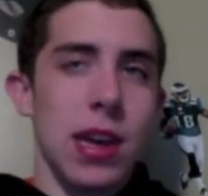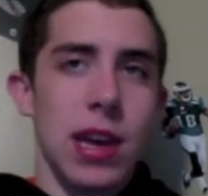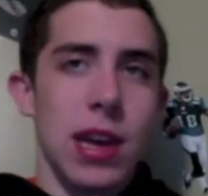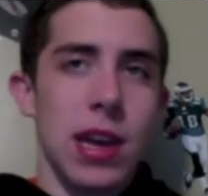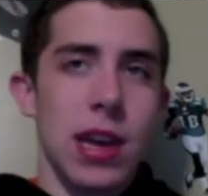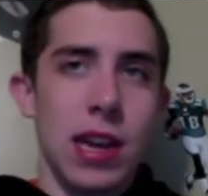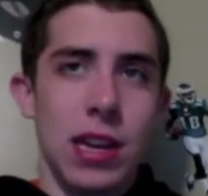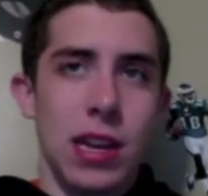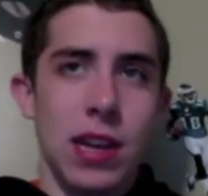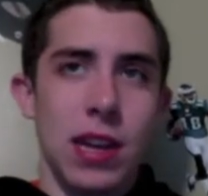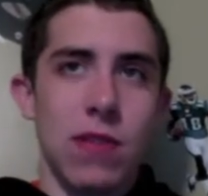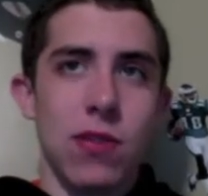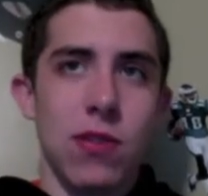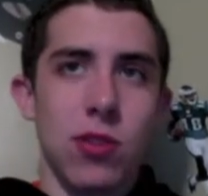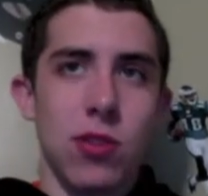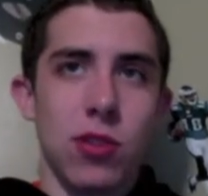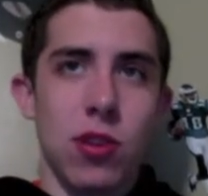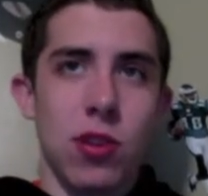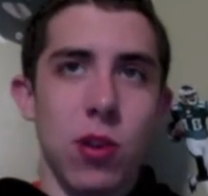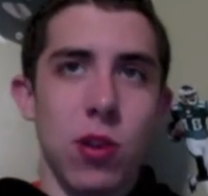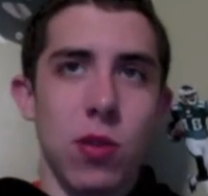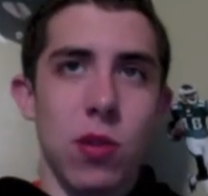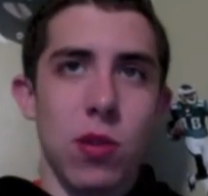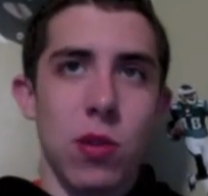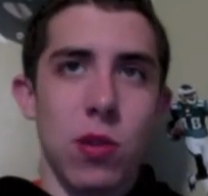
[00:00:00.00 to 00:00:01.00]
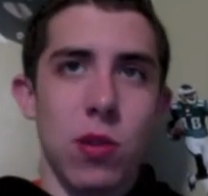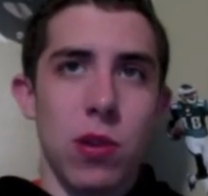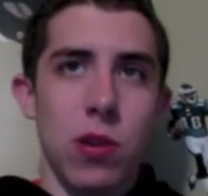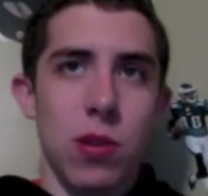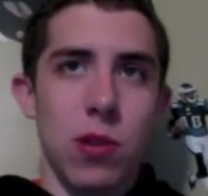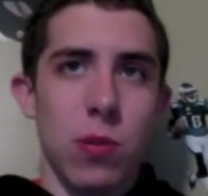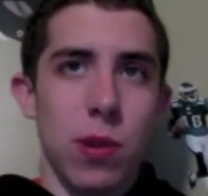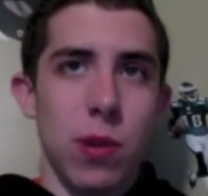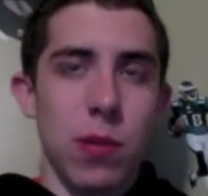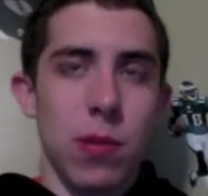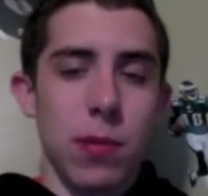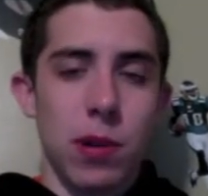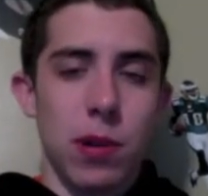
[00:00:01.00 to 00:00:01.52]
And even so, the only other
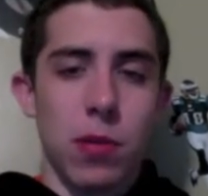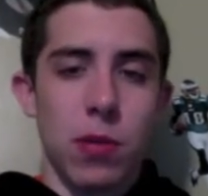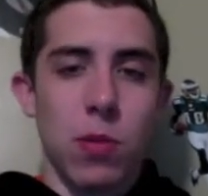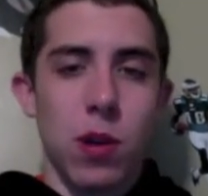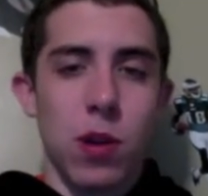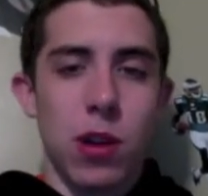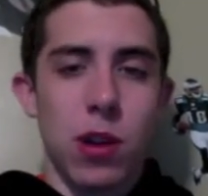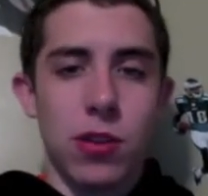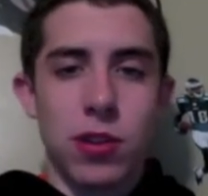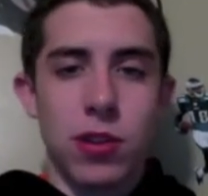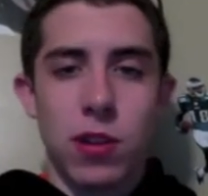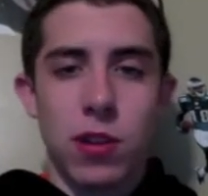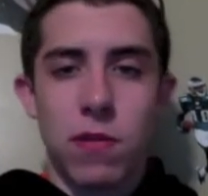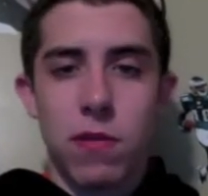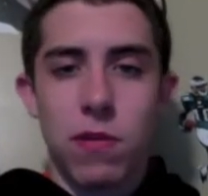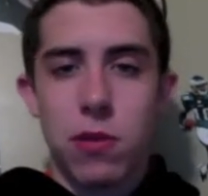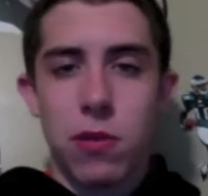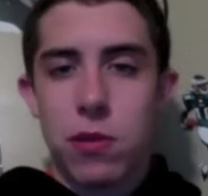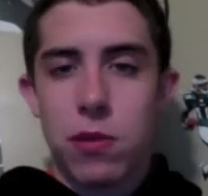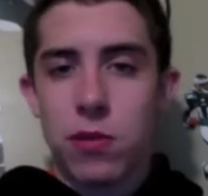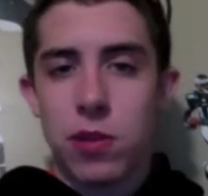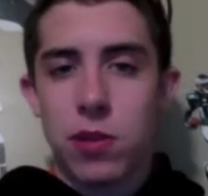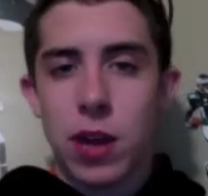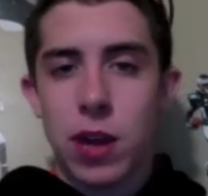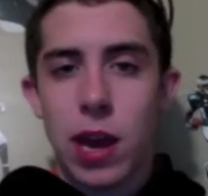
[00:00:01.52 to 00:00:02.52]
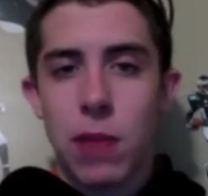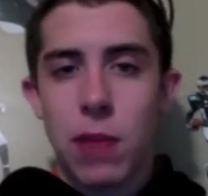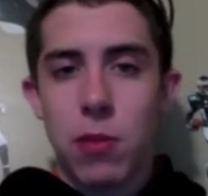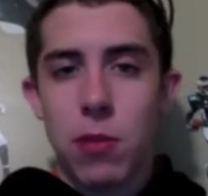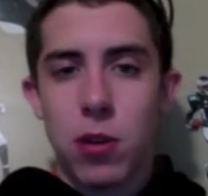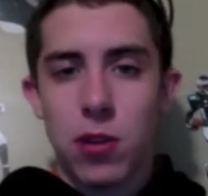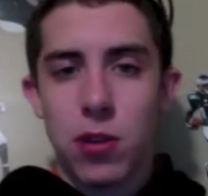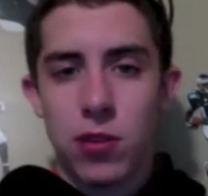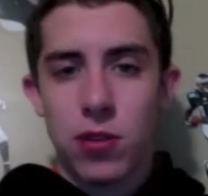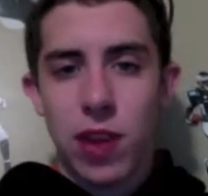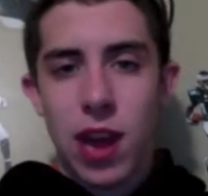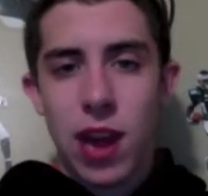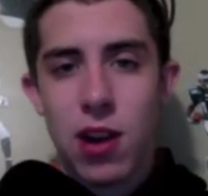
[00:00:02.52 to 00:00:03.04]
way I'm gonna watch it if there's a game on a
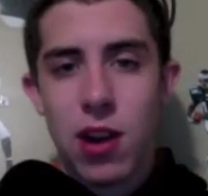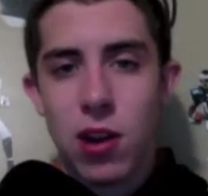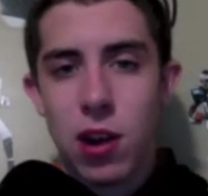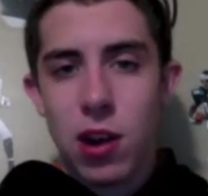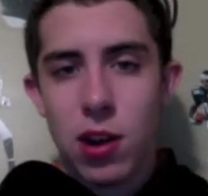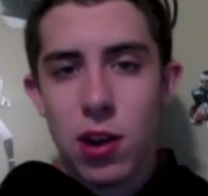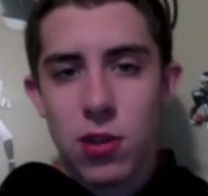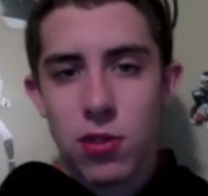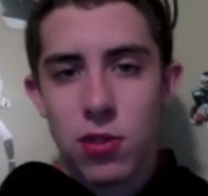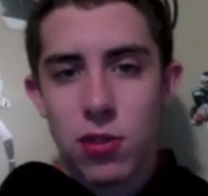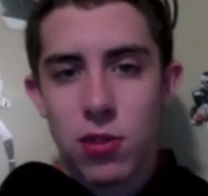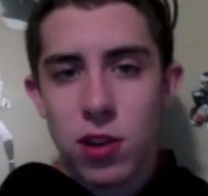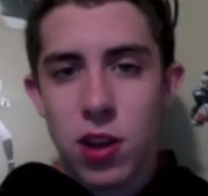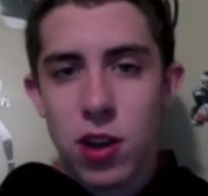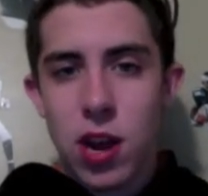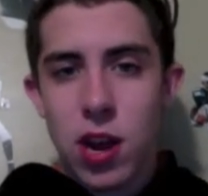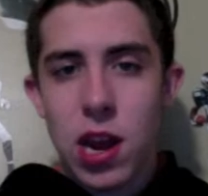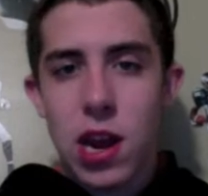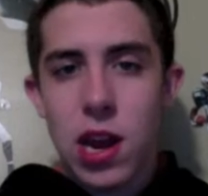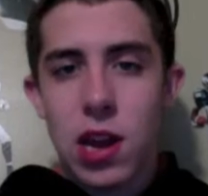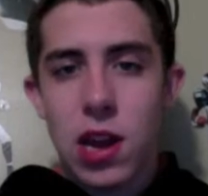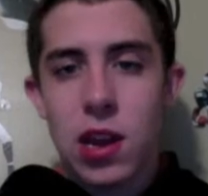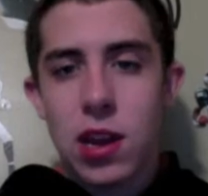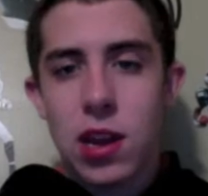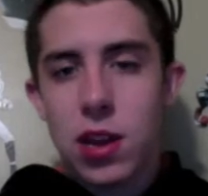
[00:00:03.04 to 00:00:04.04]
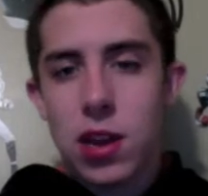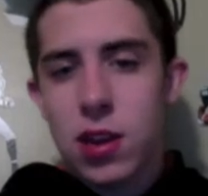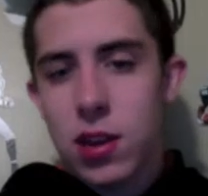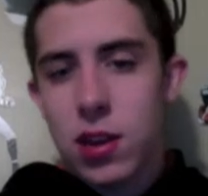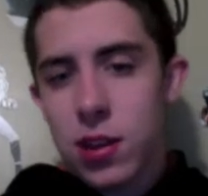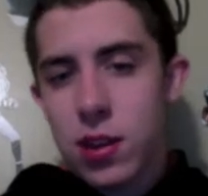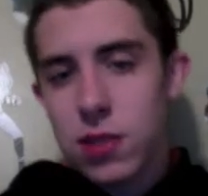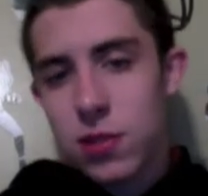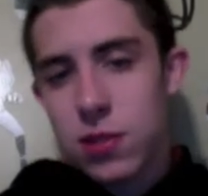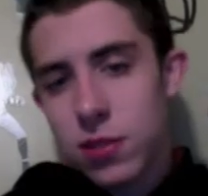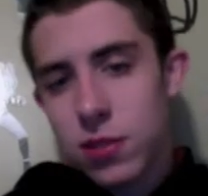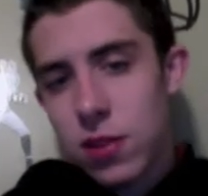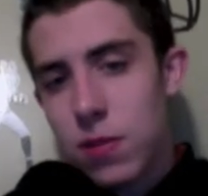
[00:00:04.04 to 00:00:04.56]
Saturday or Sunday.
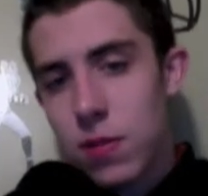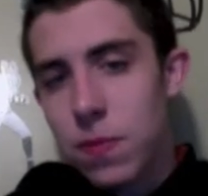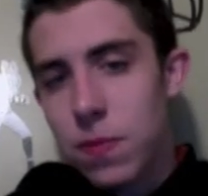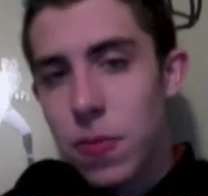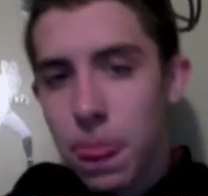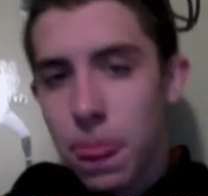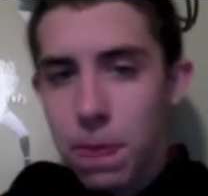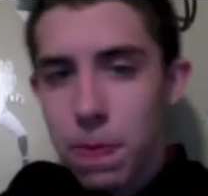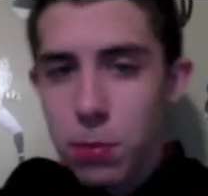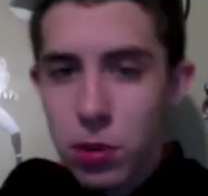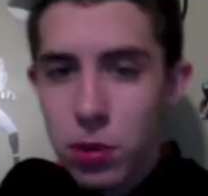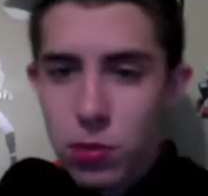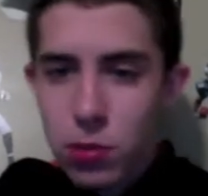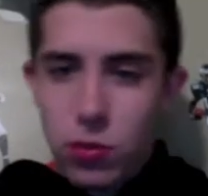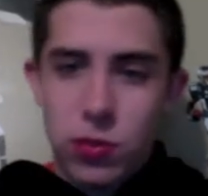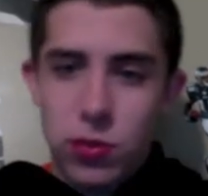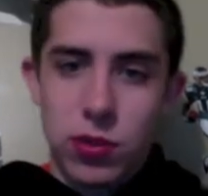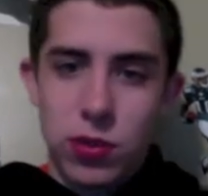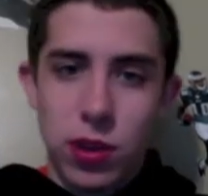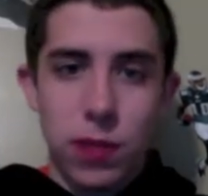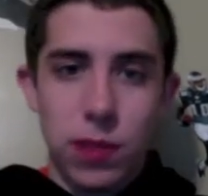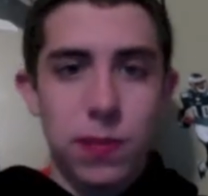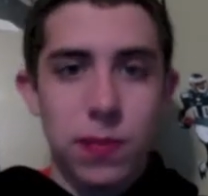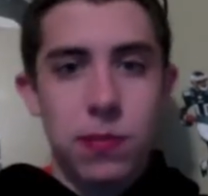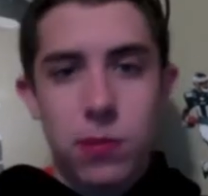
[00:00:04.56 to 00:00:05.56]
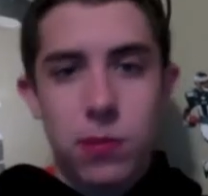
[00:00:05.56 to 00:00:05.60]
So, but we'll see.